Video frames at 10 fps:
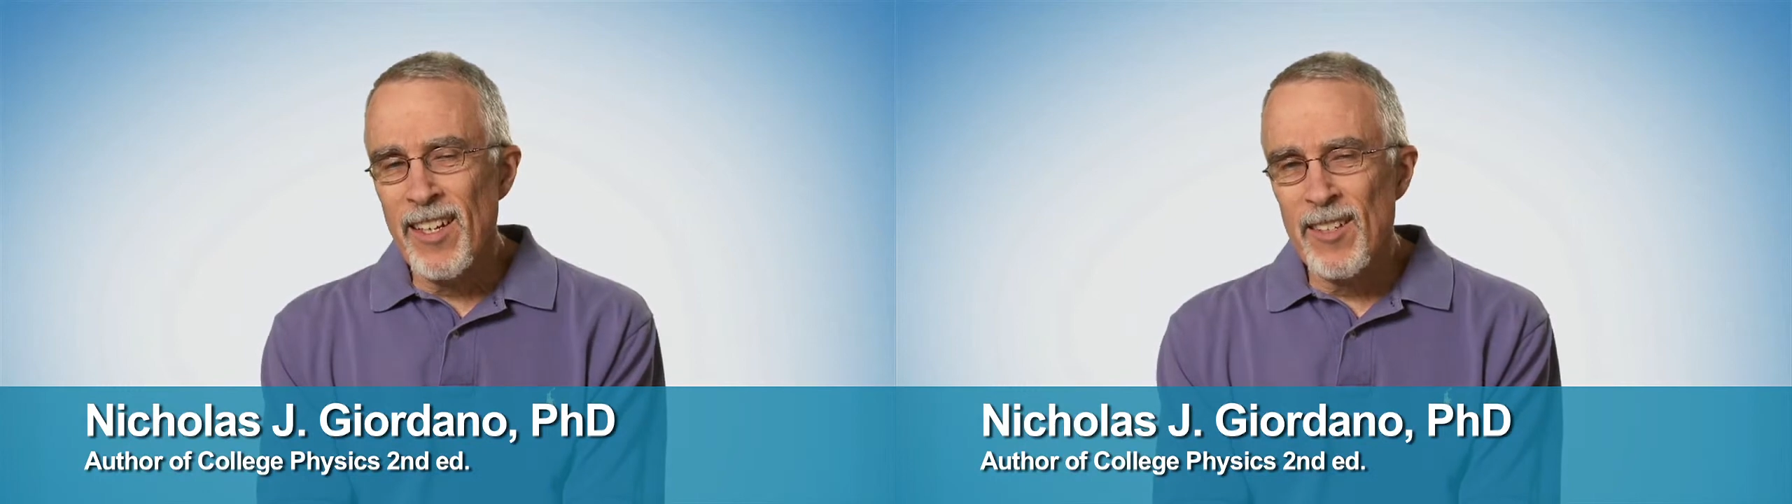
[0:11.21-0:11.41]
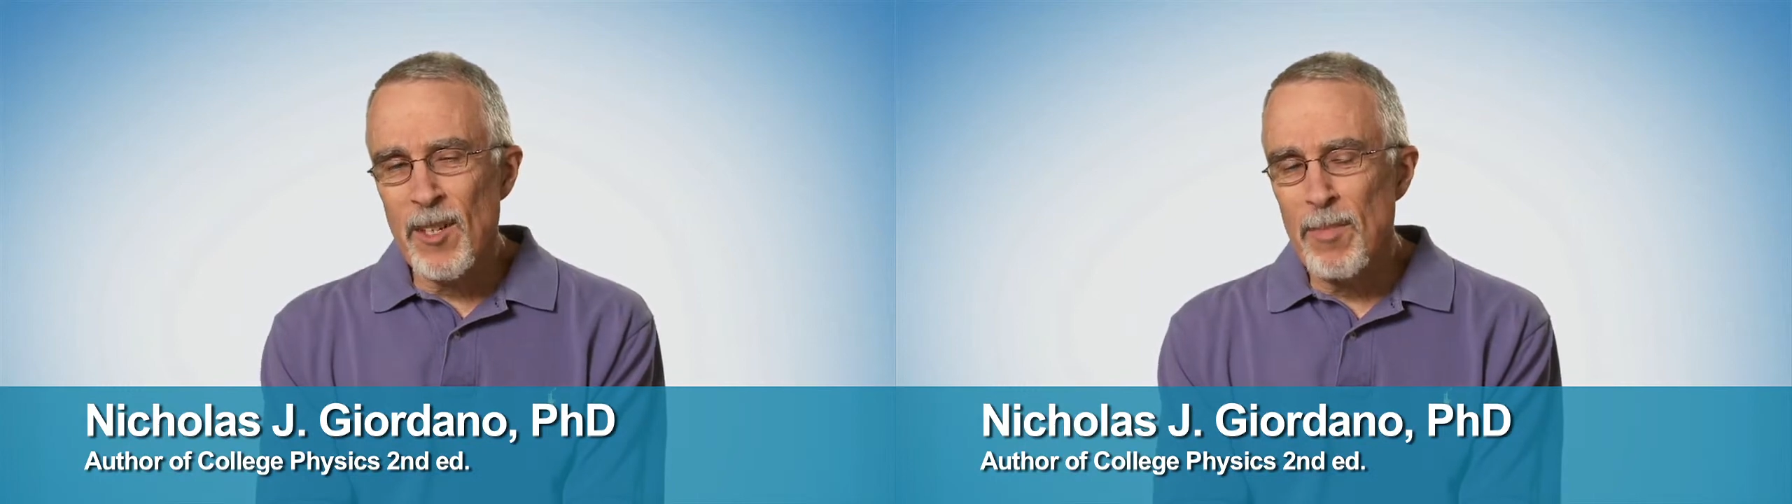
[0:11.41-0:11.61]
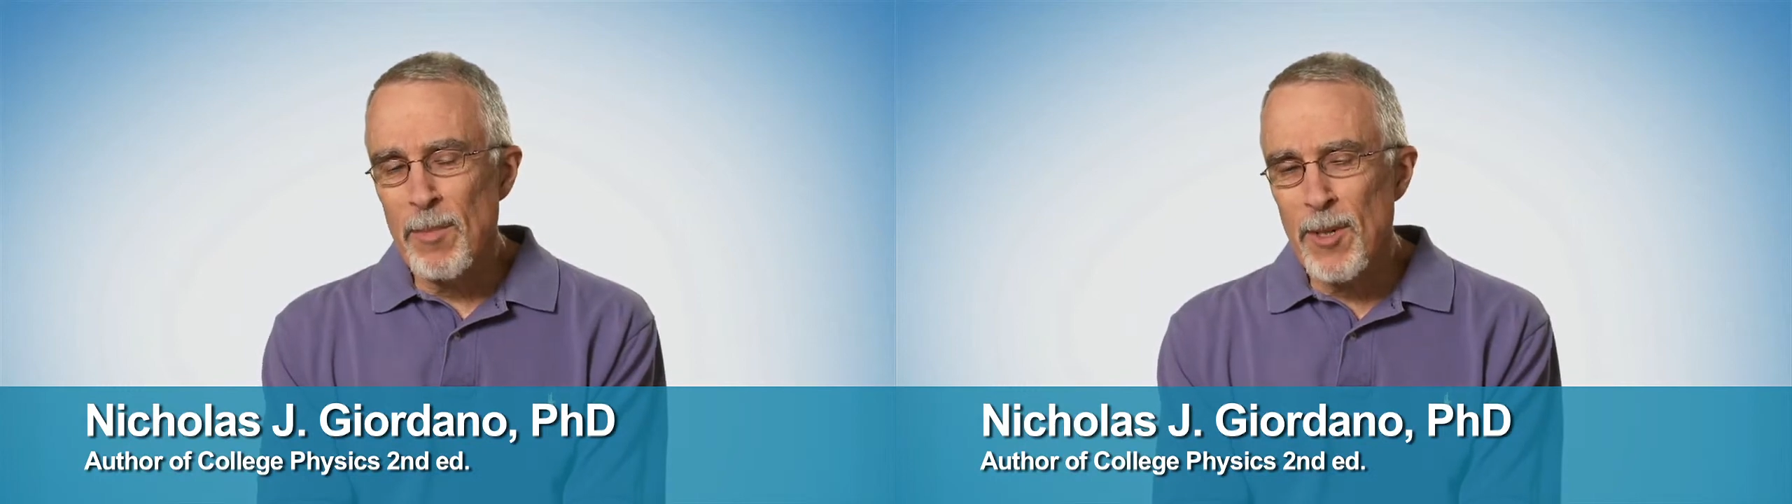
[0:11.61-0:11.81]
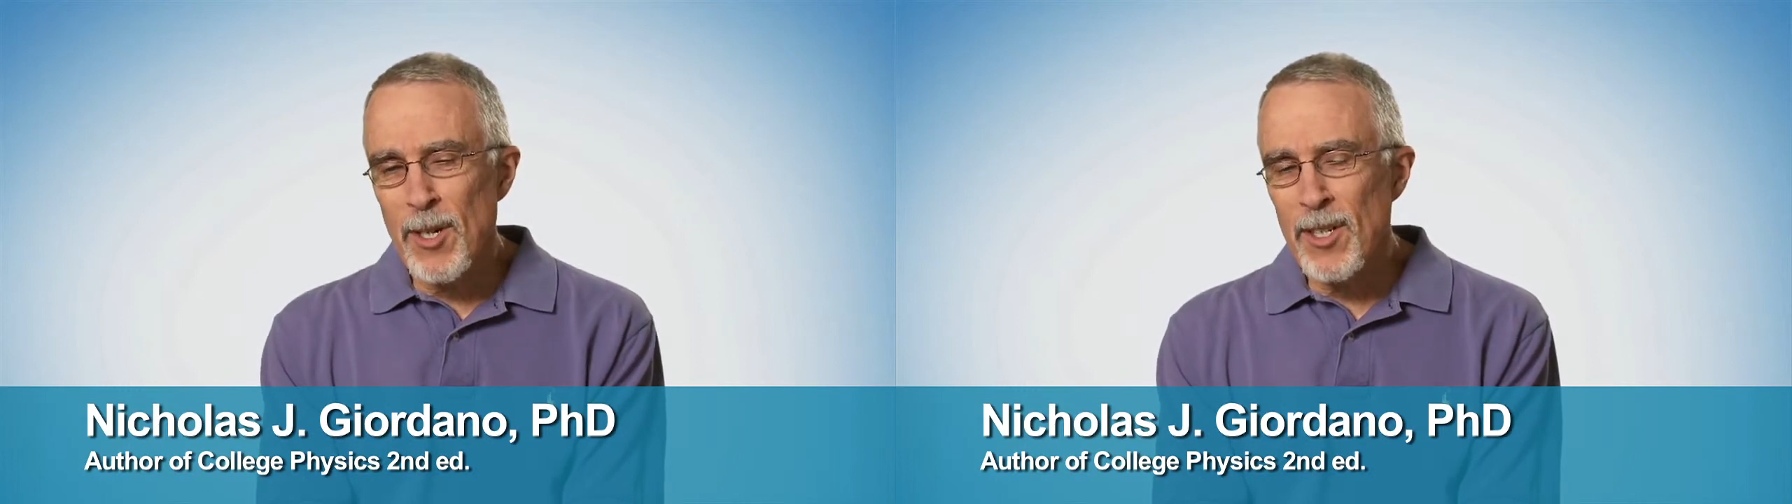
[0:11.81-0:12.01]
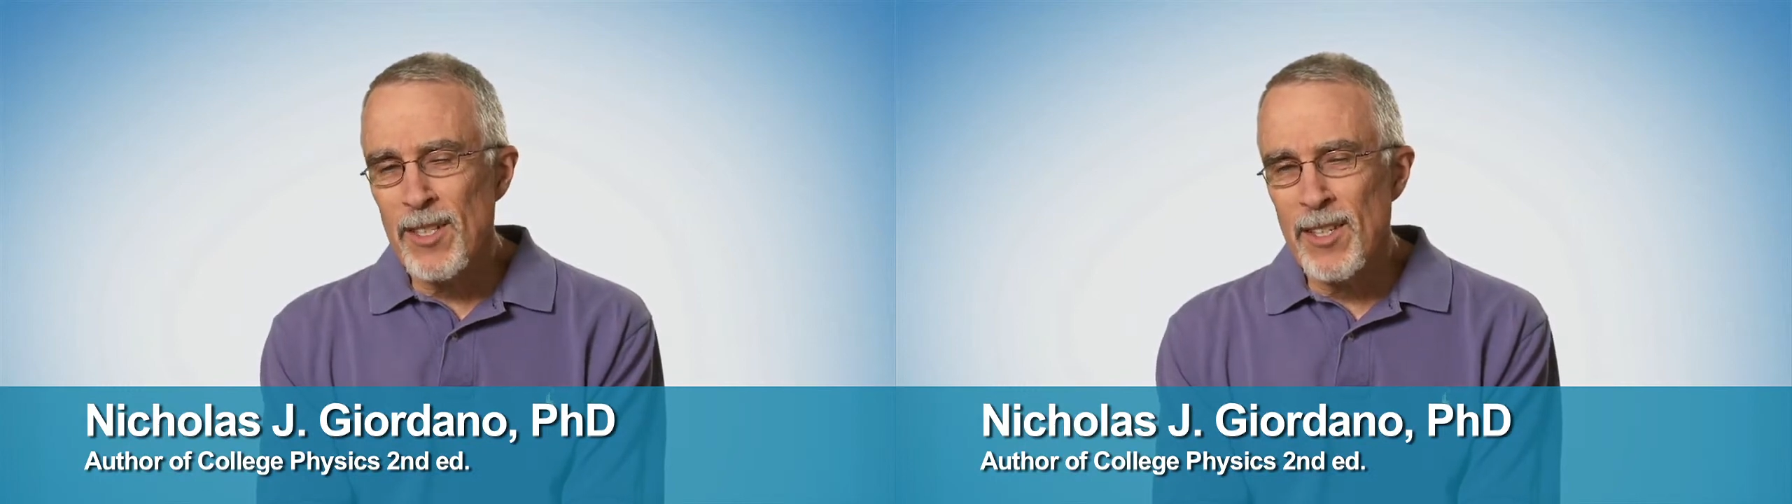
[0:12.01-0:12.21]
uh, some people
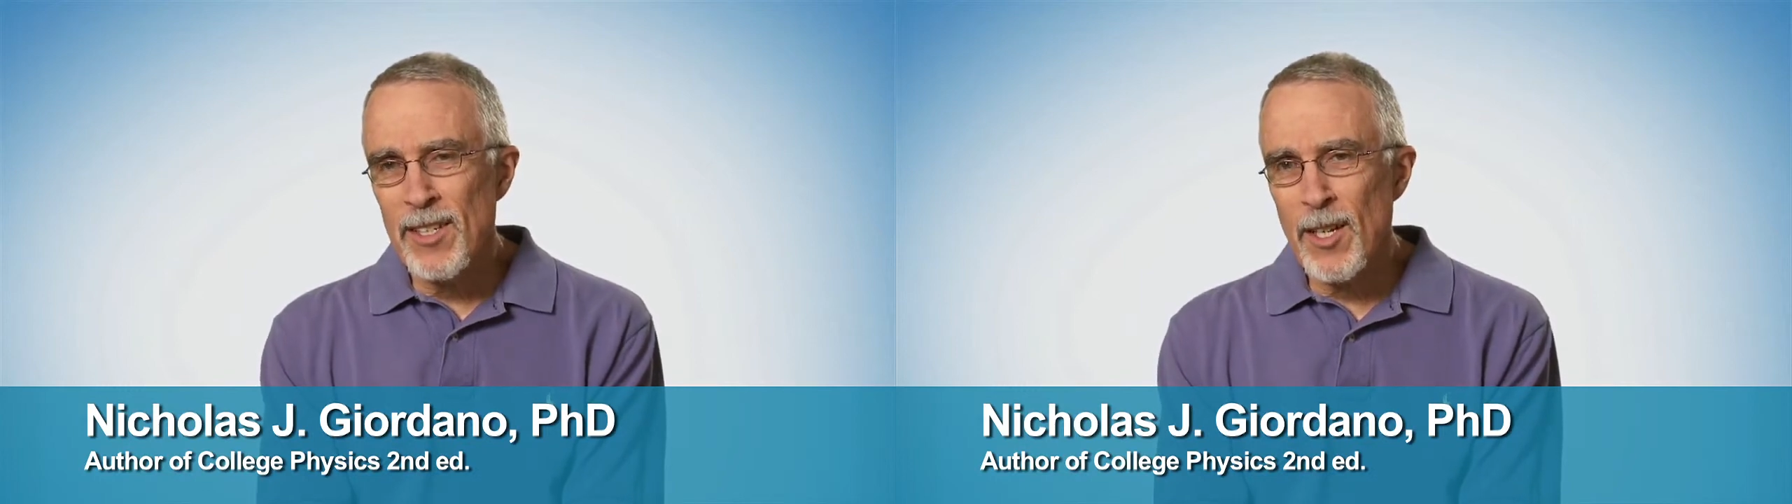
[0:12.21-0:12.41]
call it the